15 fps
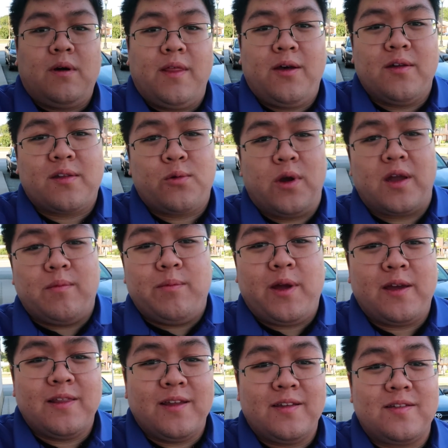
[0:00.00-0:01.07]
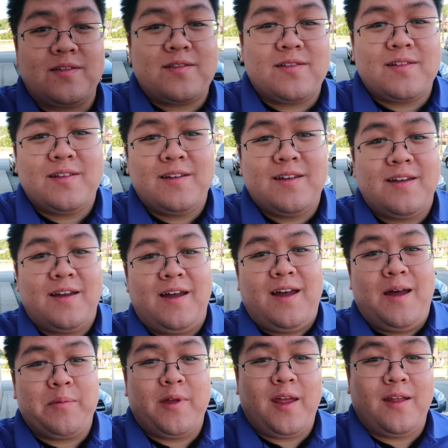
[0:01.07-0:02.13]
Well, that was quick and painless.
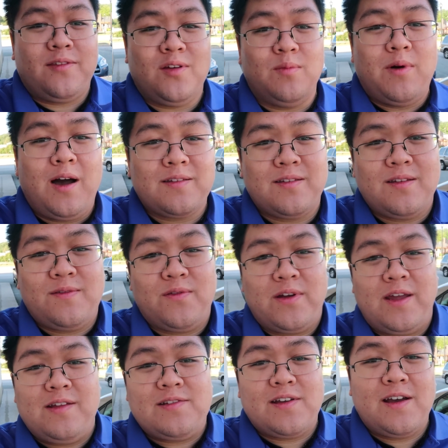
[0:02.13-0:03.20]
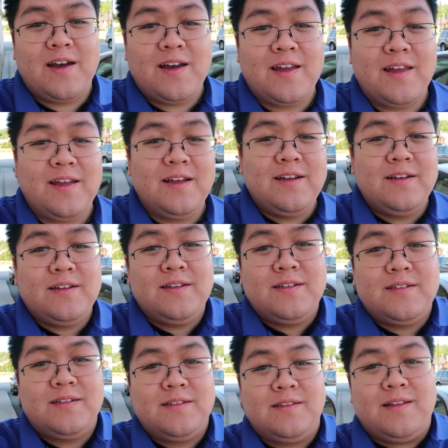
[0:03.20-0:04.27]
I'm getting two boxes for each eye,
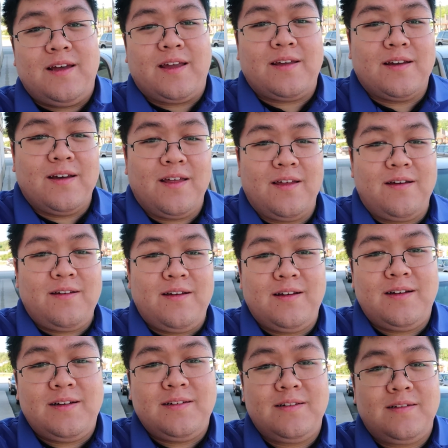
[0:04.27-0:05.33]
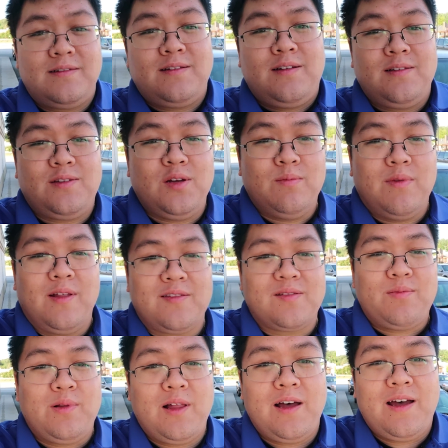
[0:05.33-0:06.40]
like a two month
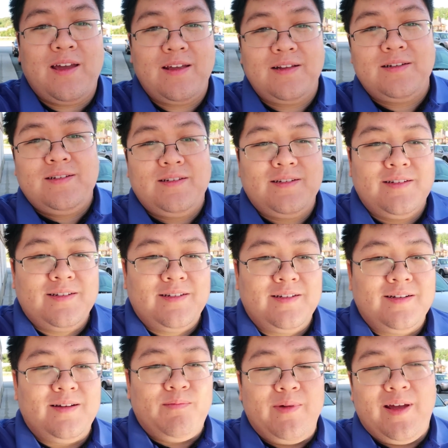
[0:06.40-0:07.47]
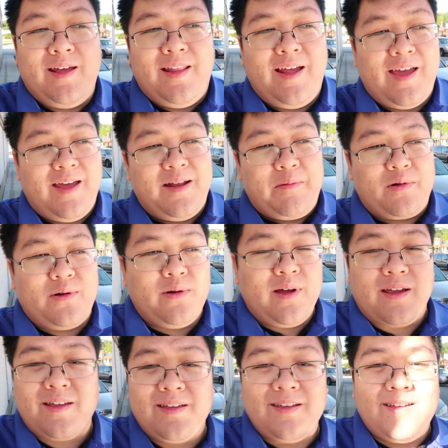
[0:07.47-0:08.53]
supply. Man, that added up
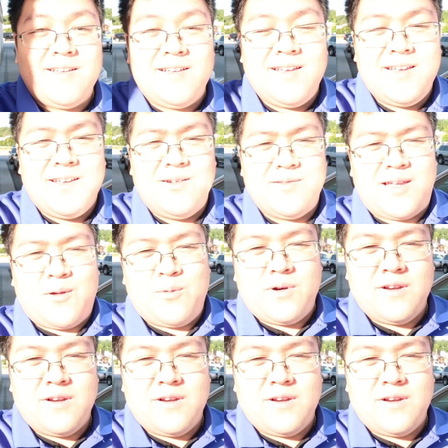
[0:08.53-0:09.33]
quick. It was like